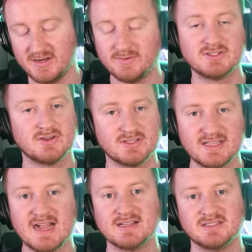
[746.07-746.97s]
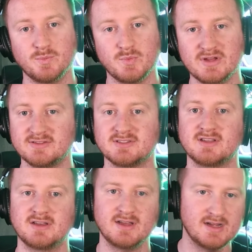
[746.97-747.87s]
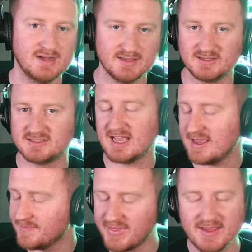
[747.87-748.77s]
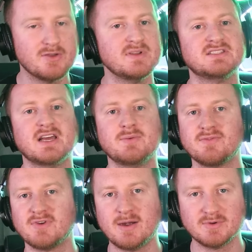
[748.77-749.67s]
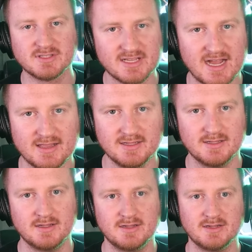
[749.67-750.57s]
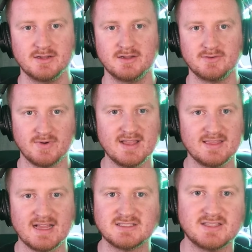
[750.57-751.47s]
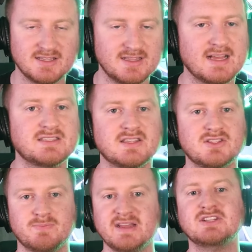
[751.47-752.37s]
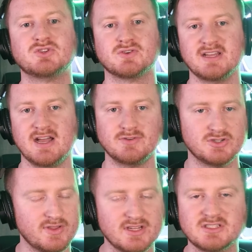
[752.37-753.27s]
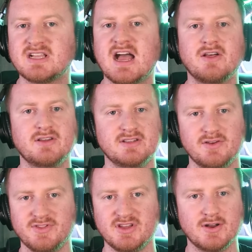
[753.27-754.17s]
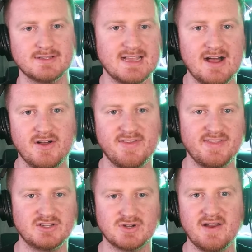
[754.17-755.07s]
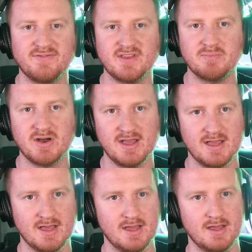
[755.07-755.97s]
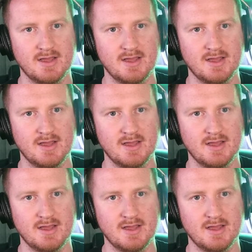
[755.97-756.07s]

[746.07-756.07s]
if you don't start stacking some wins. And the same thing could be said with Robert Saleh, right? That's the big trio. Sure, there's talent, you know, the young talent that they drafted, but